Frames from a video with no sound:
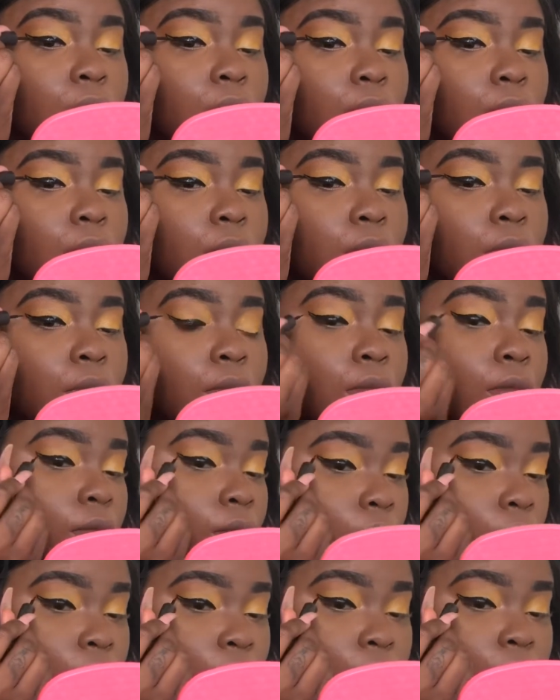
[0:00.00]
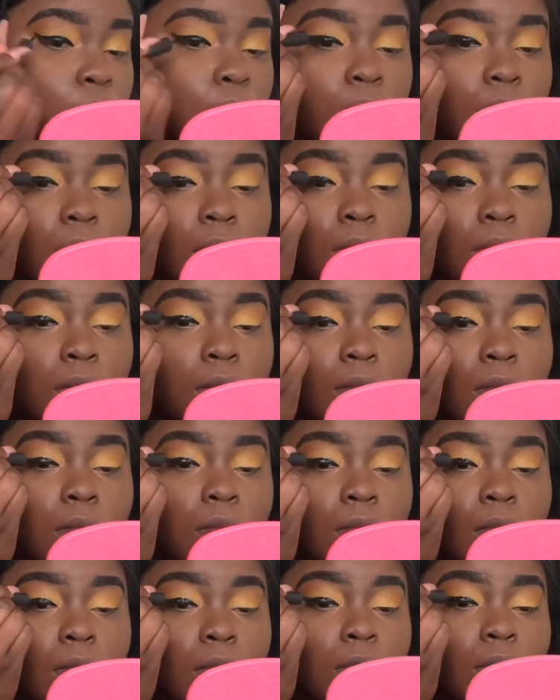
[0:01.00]
It's awkward doing my left
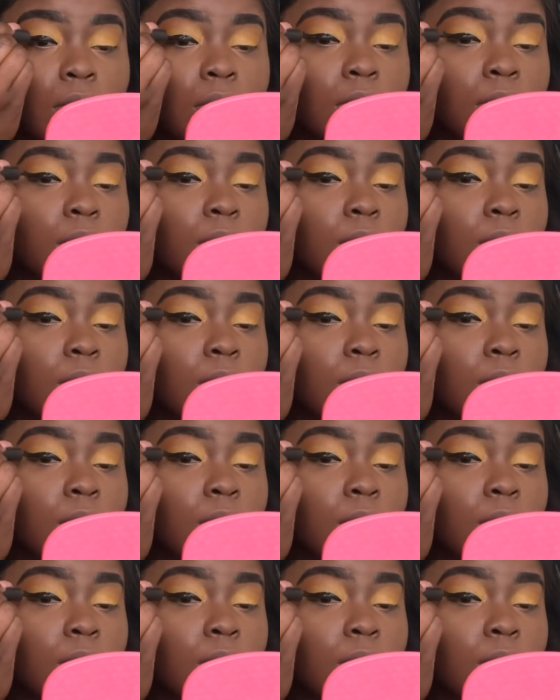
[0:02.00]
eye.